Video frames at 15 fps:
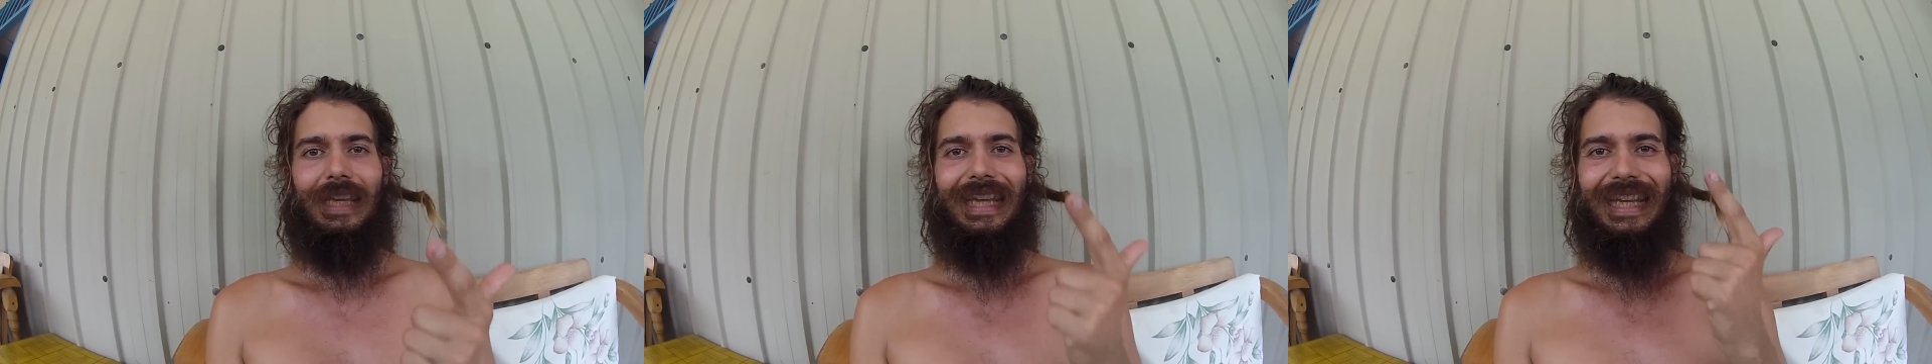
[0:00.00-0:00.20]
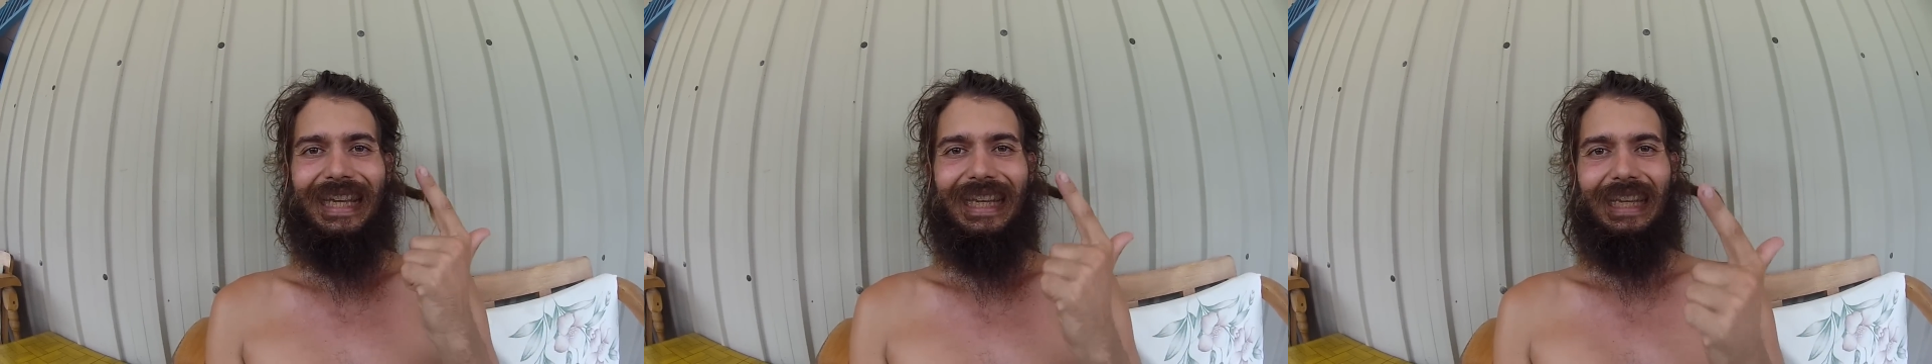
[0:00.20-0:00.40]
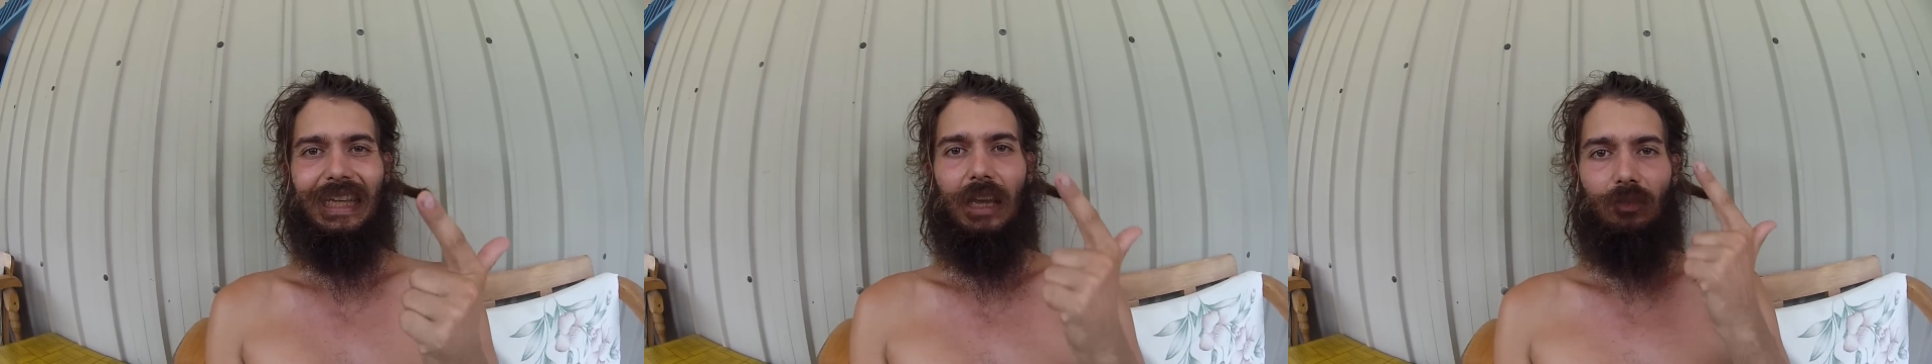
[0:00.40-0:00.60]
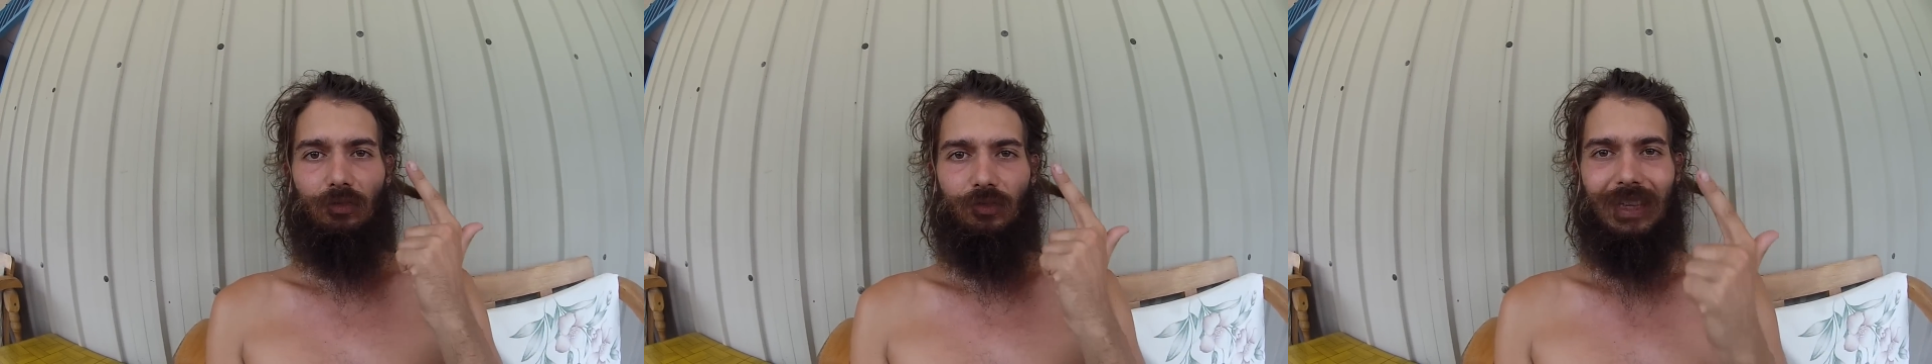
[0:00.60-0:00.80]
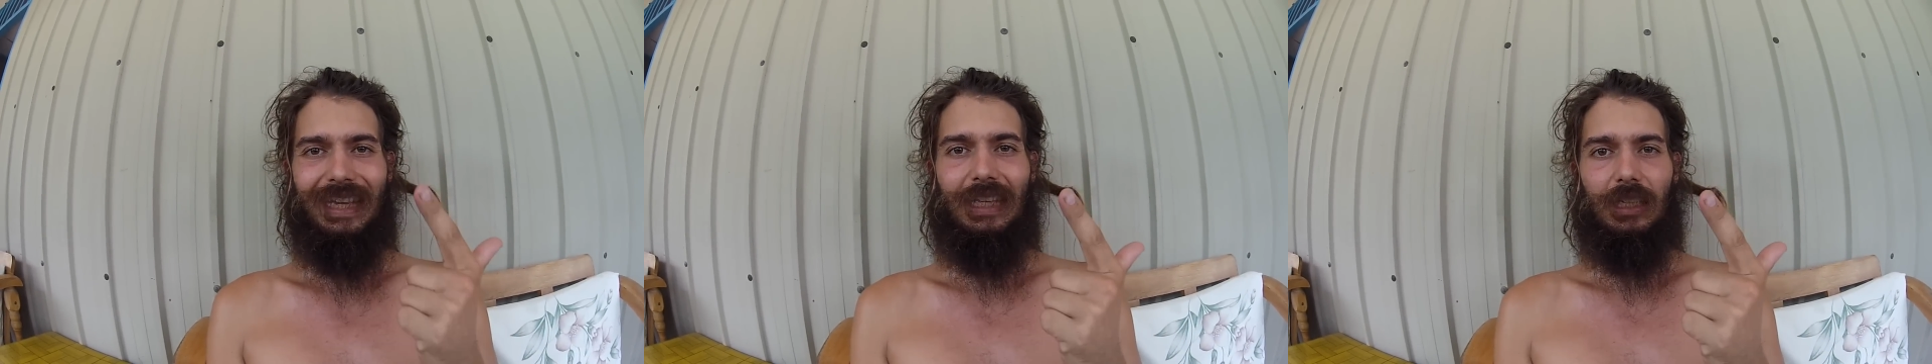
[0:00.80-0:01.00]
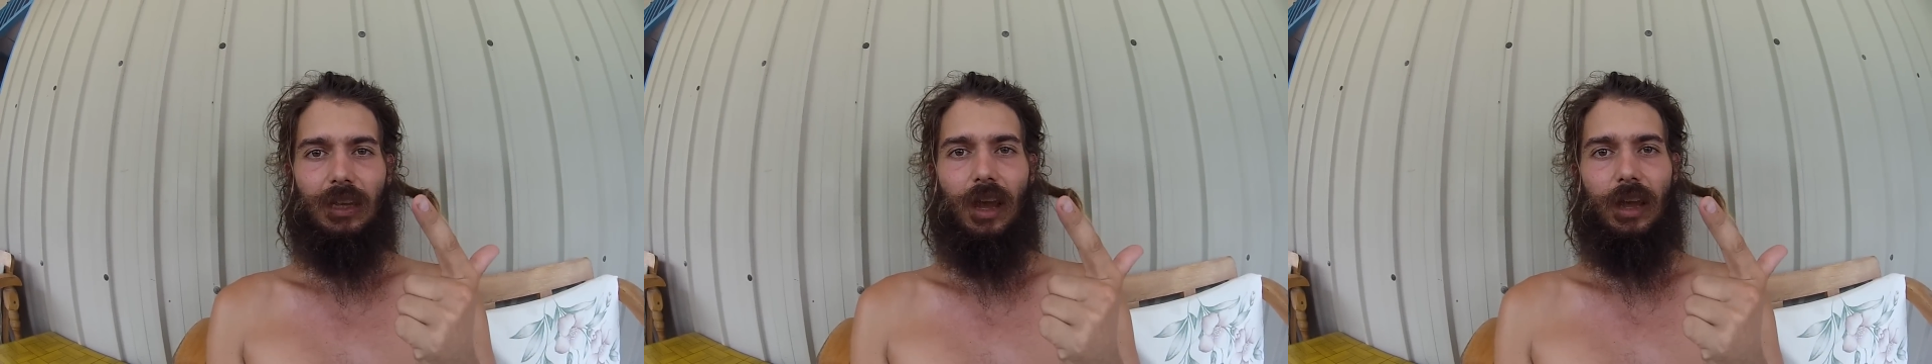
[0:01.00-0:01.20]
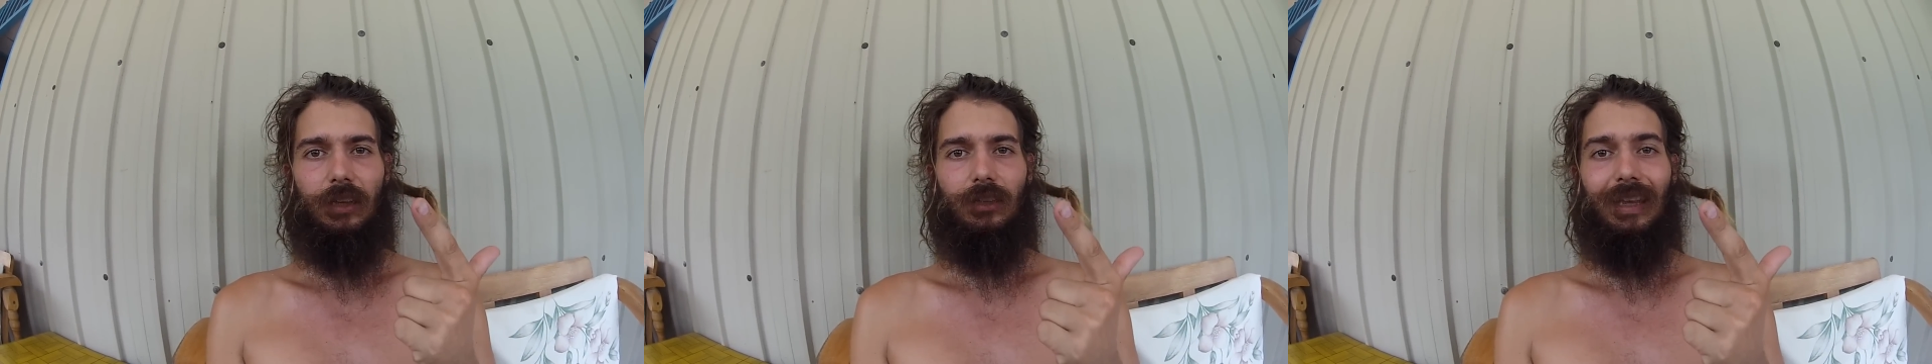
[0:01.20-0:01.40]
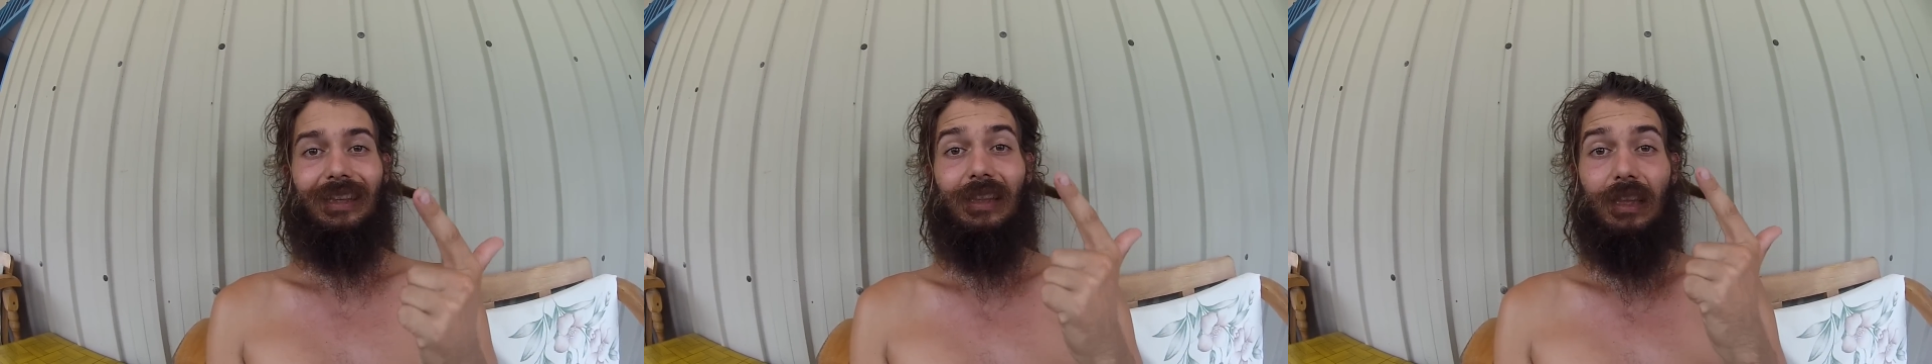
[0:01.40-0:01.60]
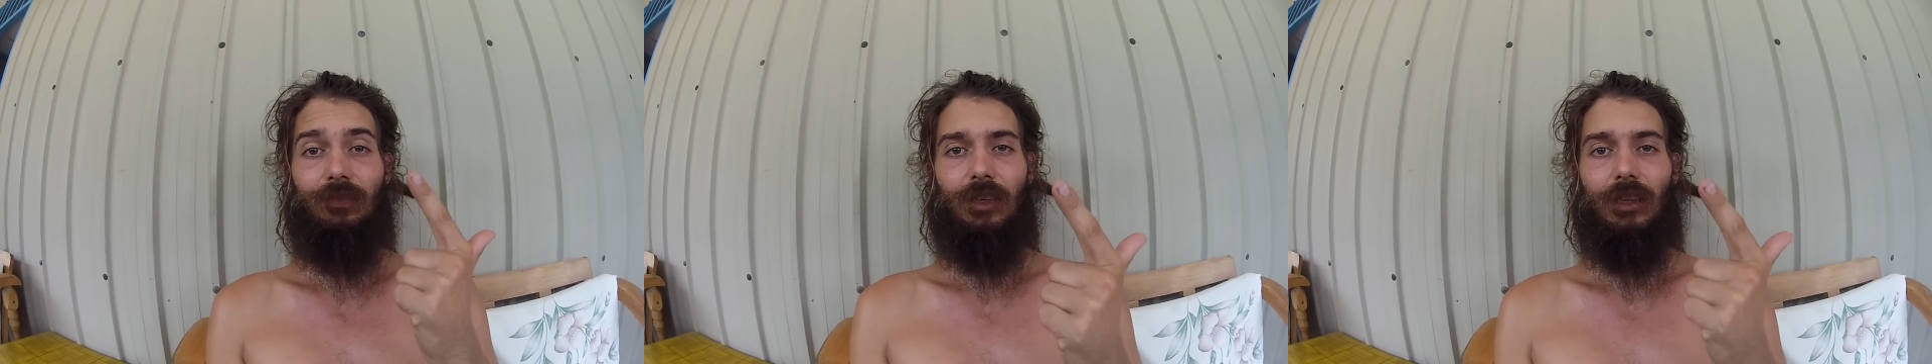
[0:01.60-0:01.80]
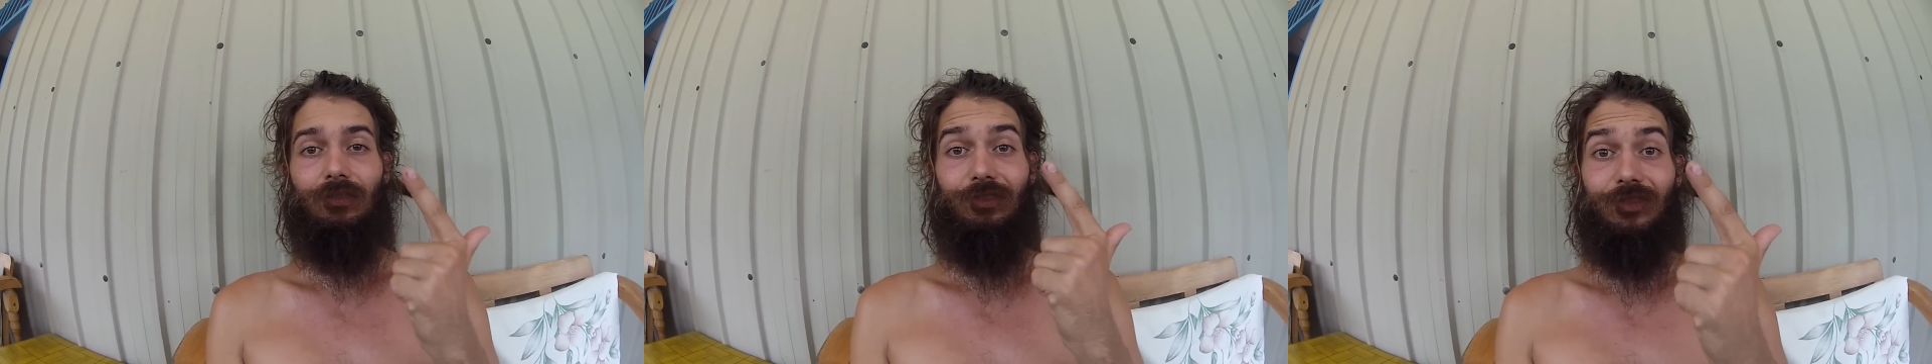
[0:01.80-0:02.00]
eating a vegan diet and
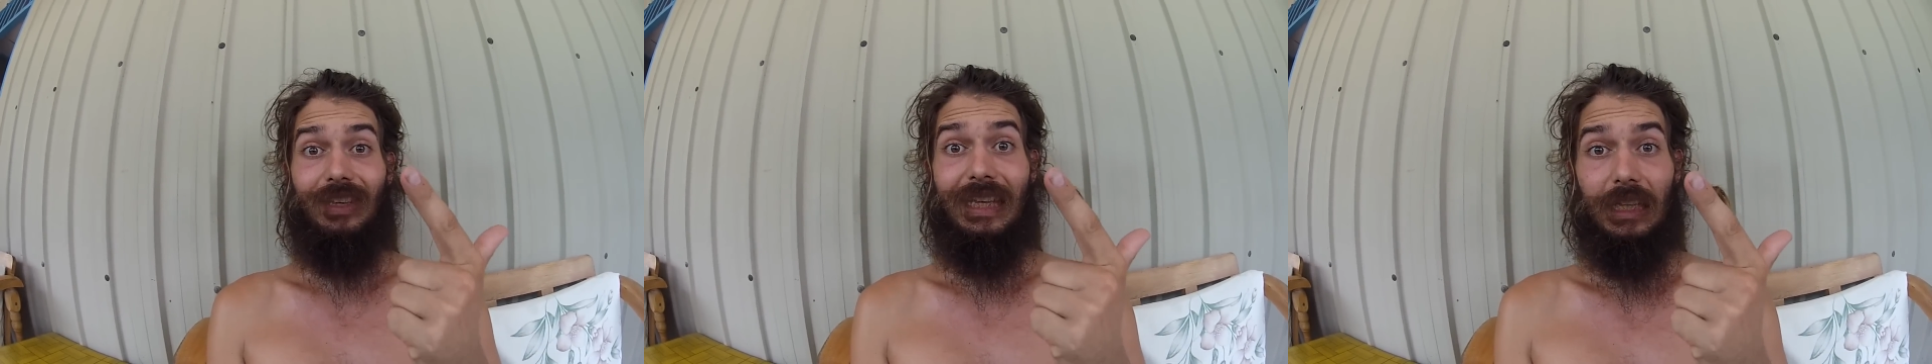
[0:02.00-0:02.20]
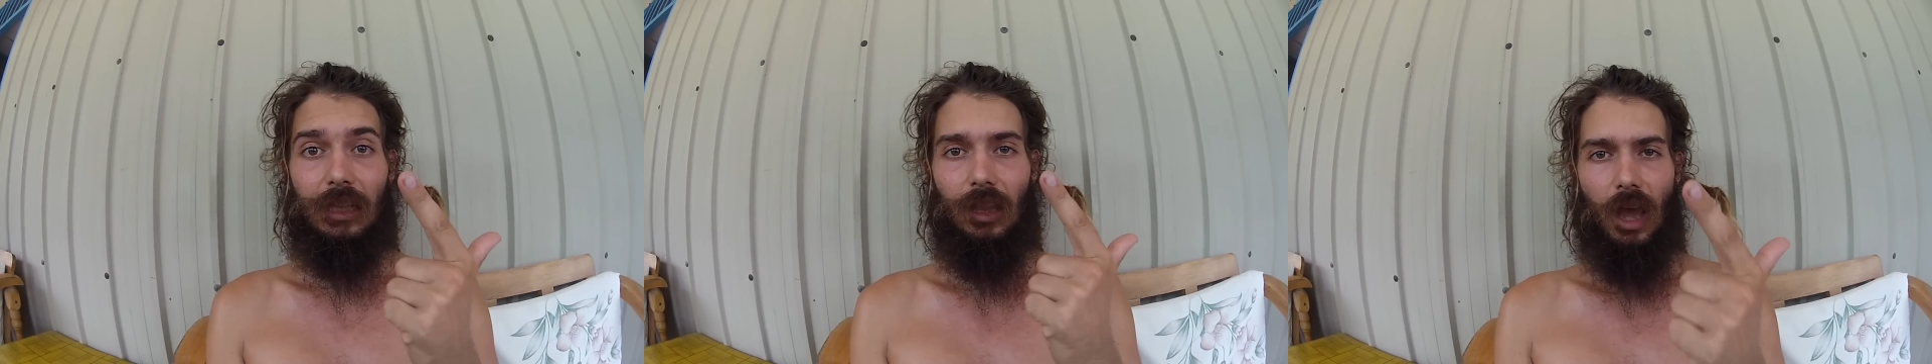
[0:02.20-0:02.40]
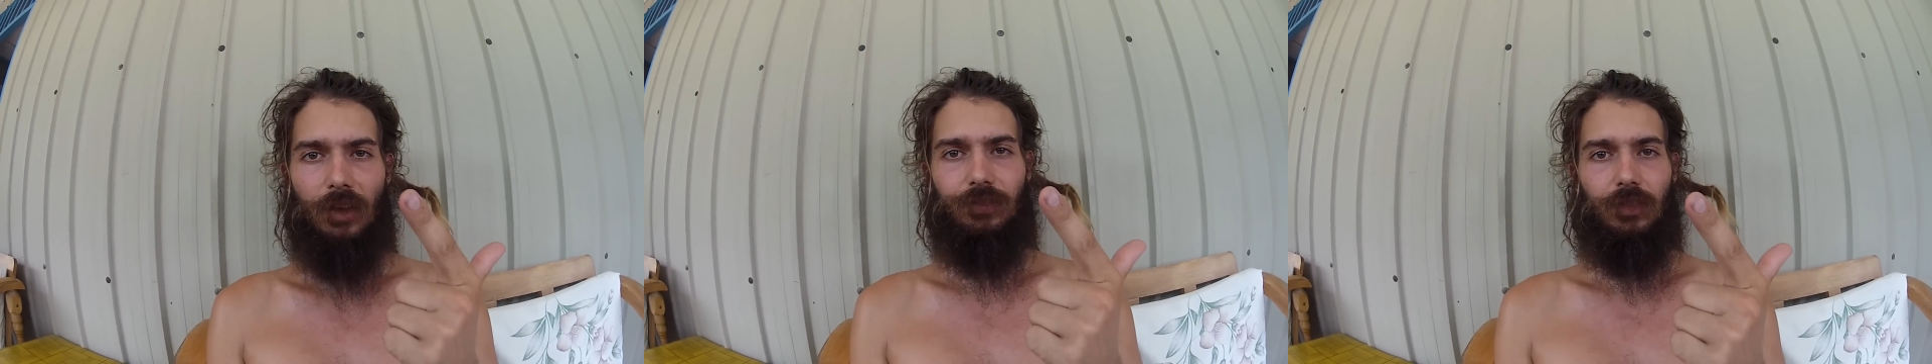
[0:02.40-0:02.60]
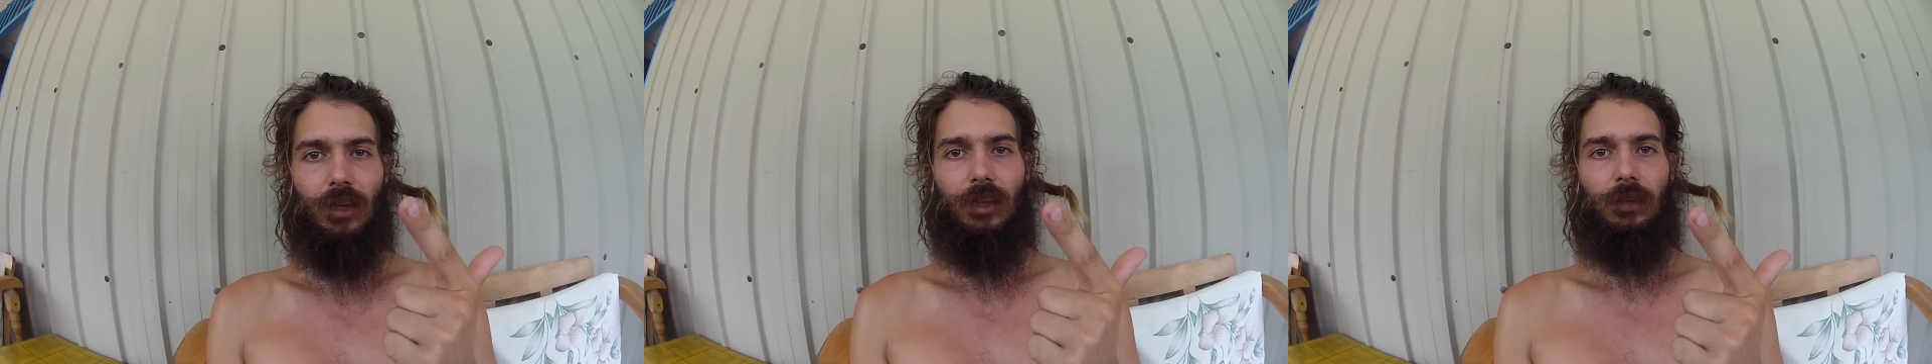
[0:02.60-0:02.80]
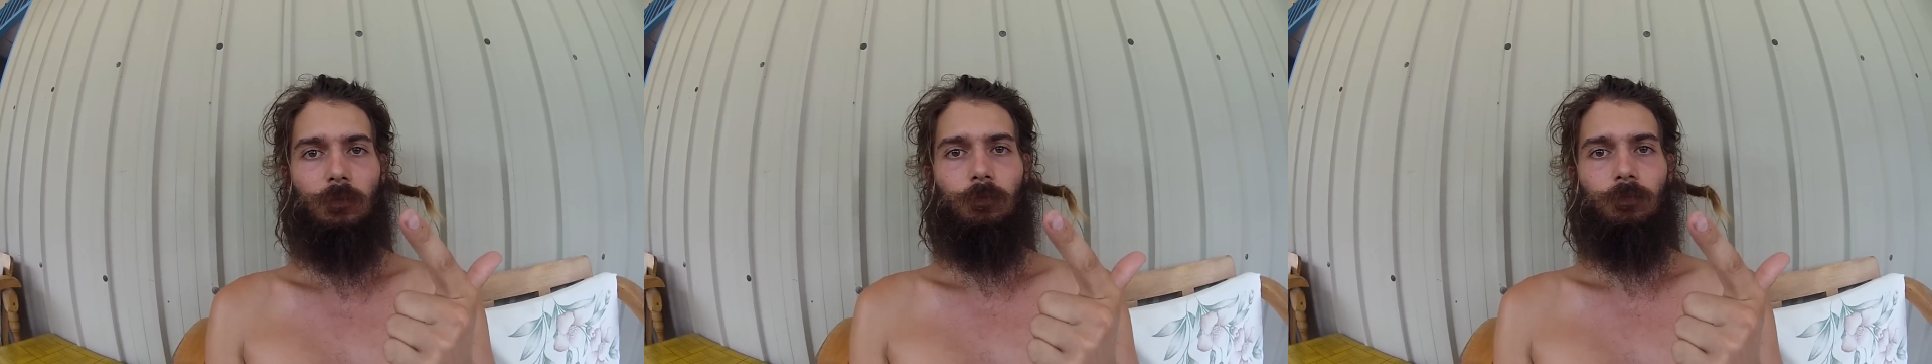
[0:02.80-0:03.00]
living a vegan lifestyle.